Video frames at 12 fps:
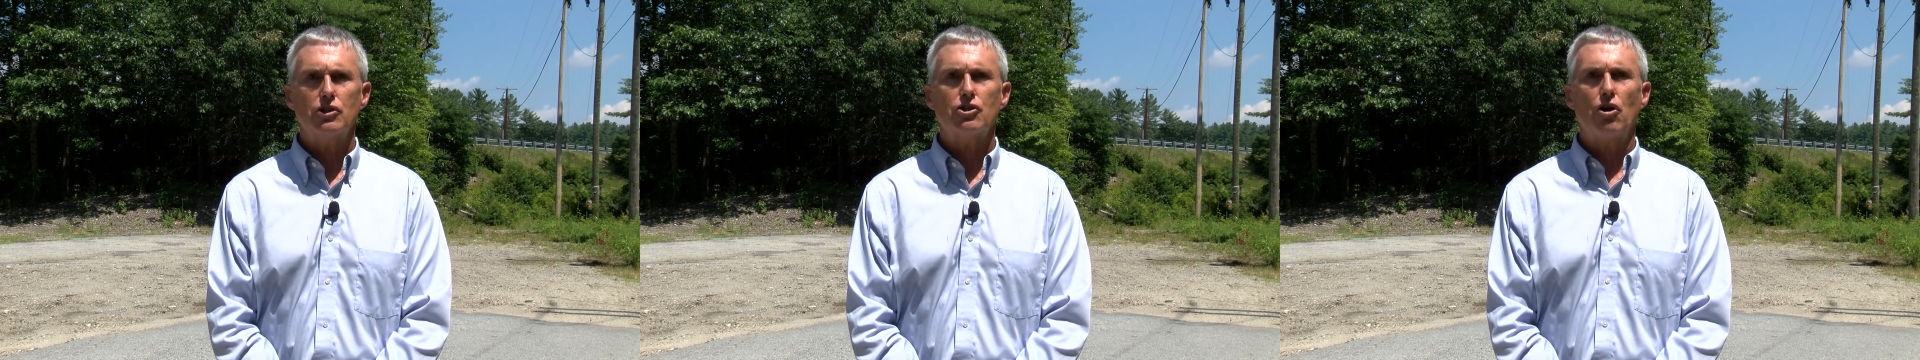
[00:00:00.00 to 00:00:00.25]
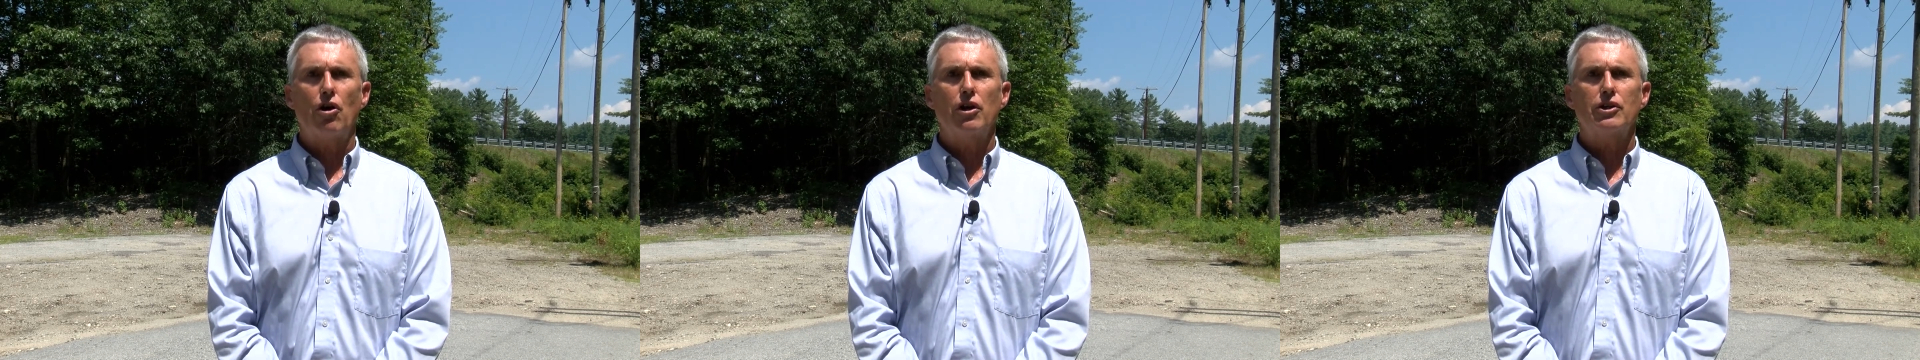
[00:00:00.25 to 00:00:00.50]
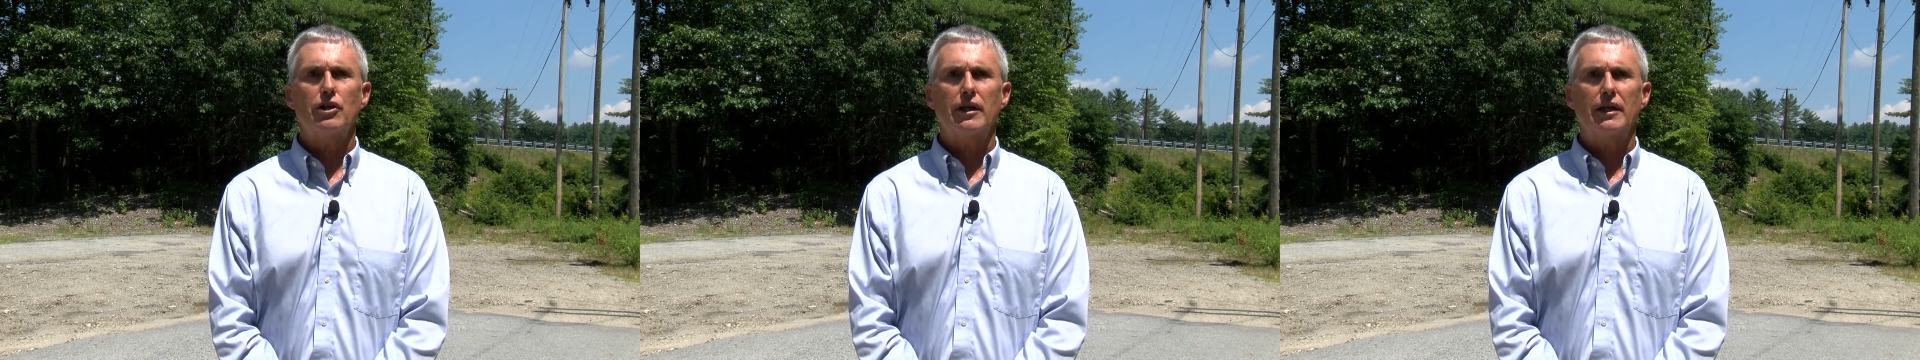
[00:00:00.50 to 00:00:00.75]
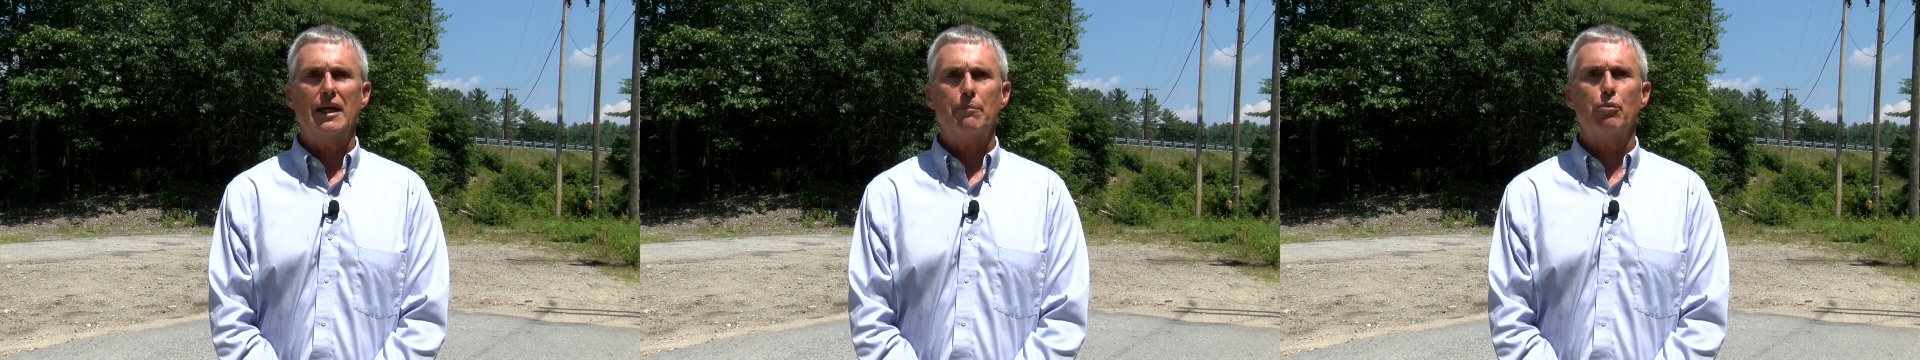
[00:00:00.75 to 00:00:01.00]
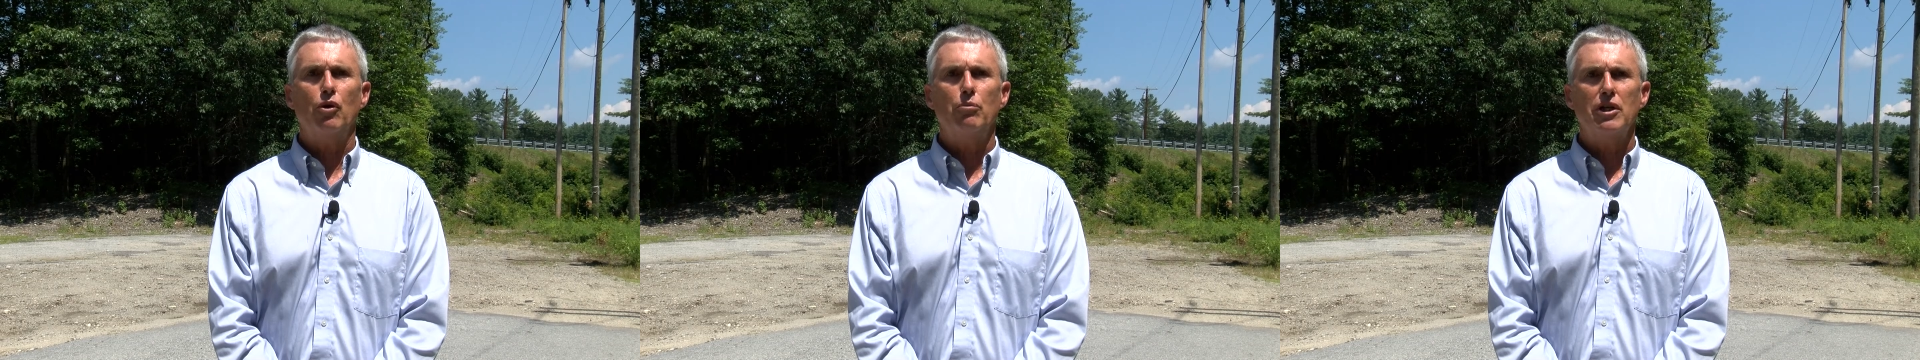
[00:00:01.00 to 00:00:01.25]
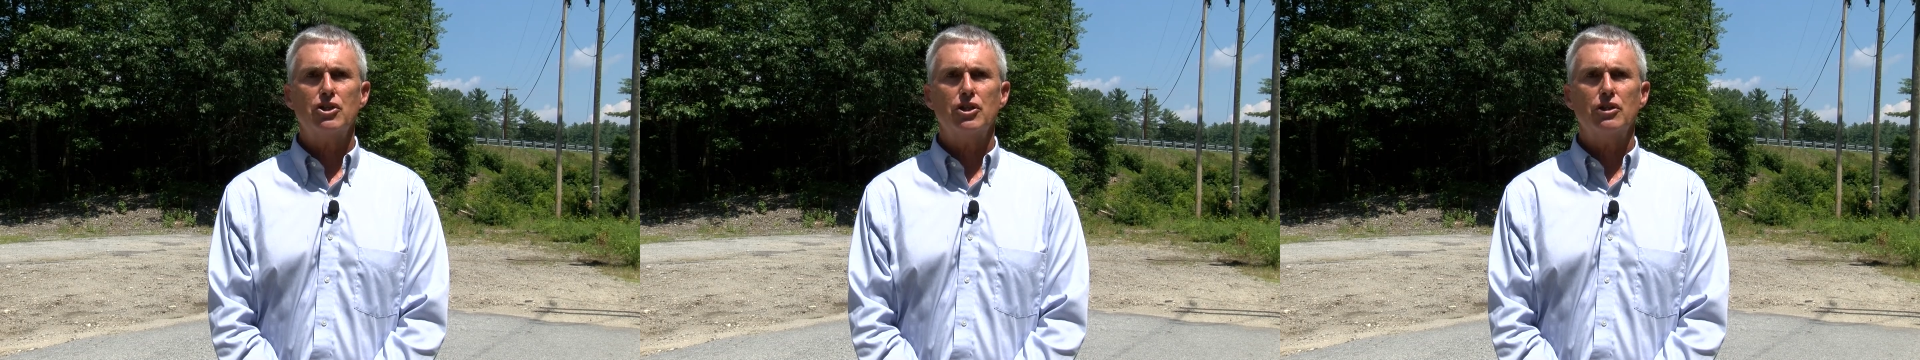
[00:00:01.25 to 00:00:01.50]
started to get
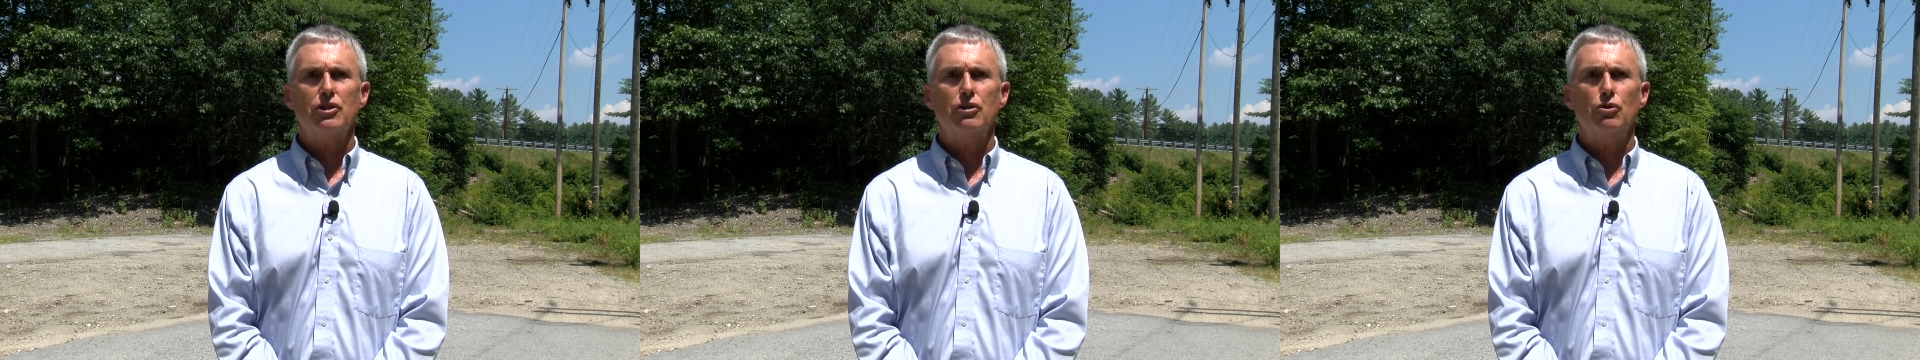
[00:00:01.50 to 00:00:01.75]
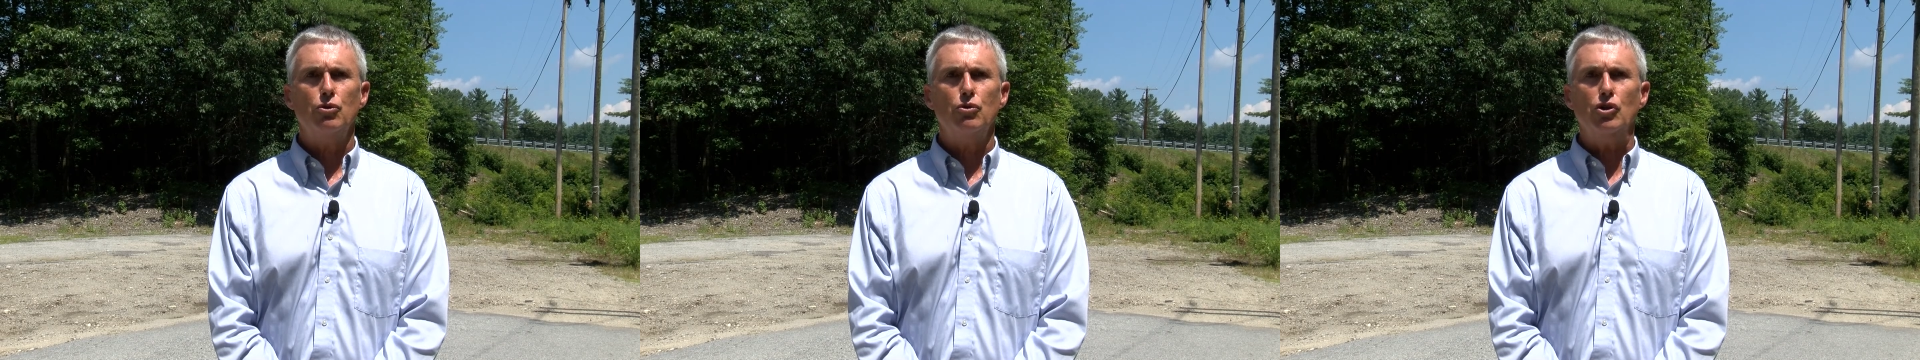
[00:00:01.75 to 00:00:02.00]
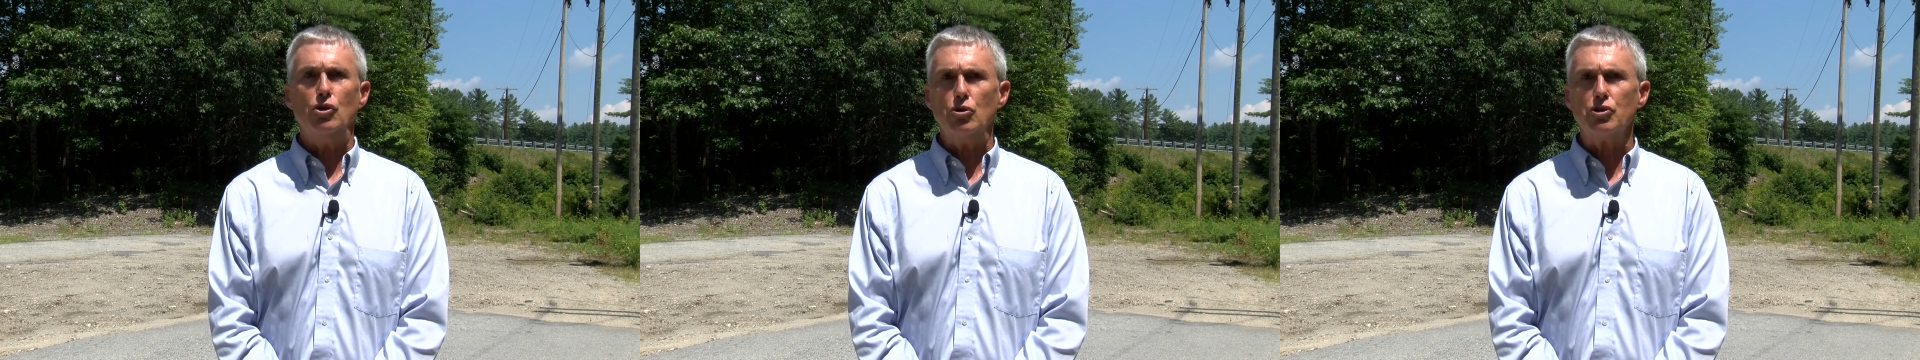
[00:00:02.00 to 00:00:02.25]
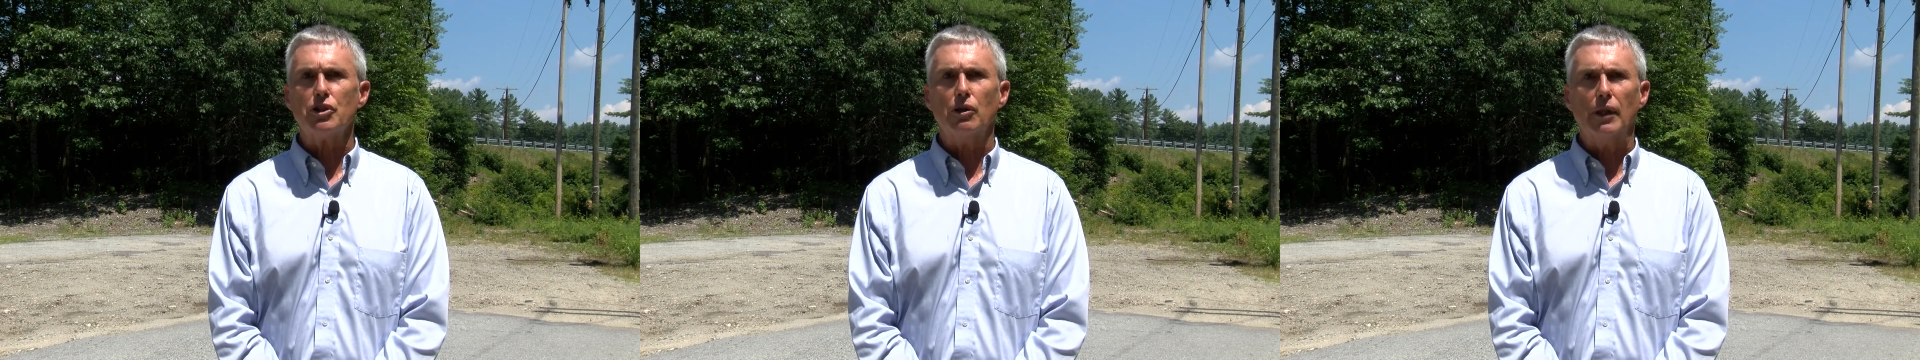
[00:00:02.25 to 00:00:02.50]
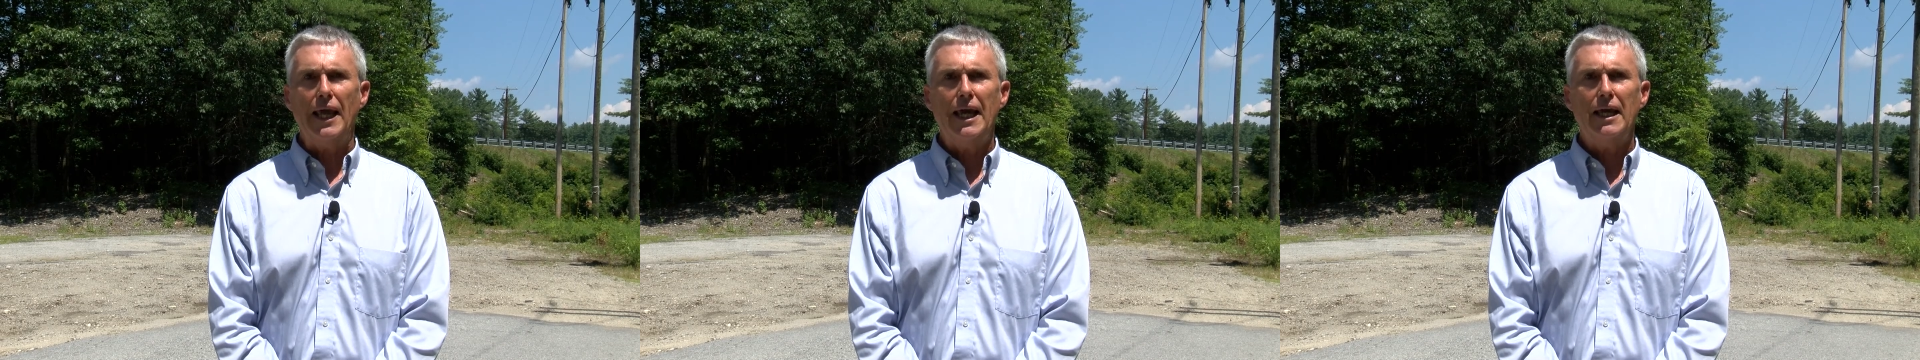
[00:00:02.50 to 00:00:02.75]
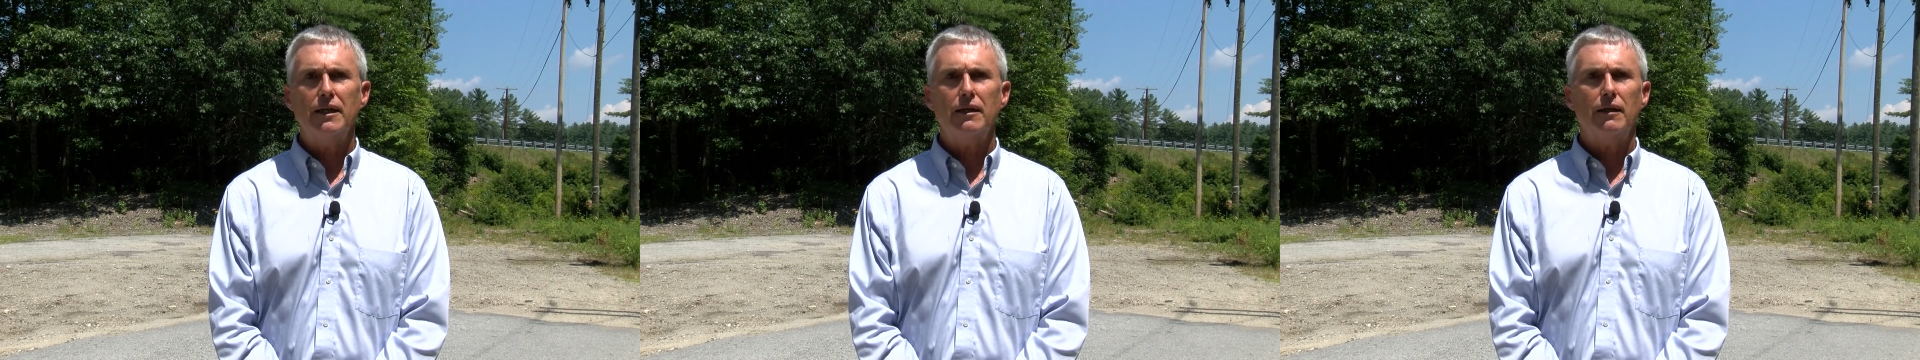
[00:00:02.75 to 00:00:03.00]
permission to use the
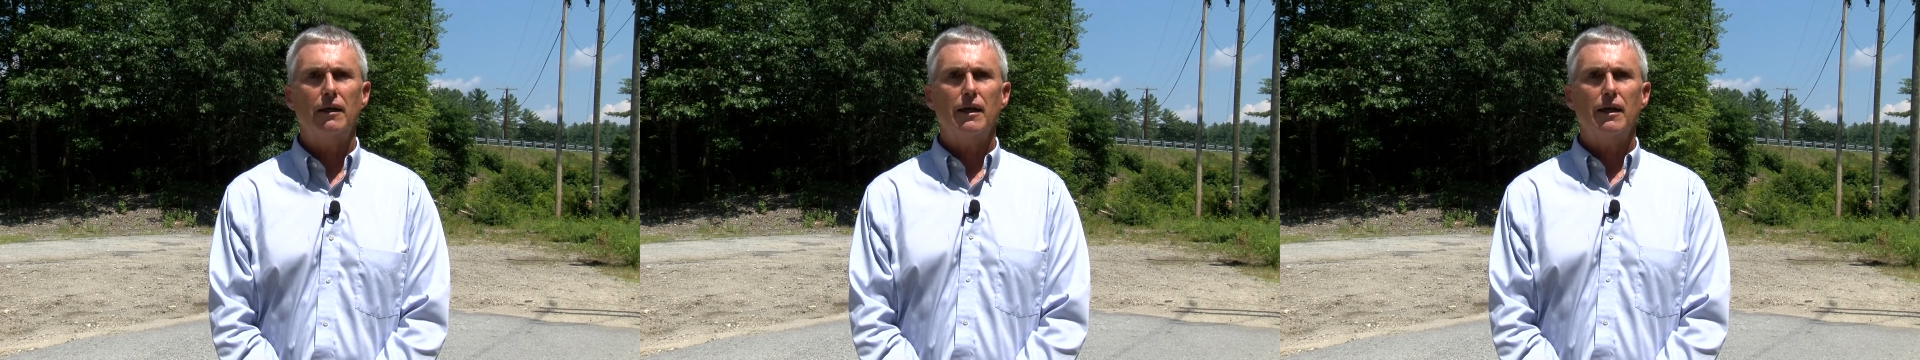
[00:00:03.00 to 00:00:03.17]
land.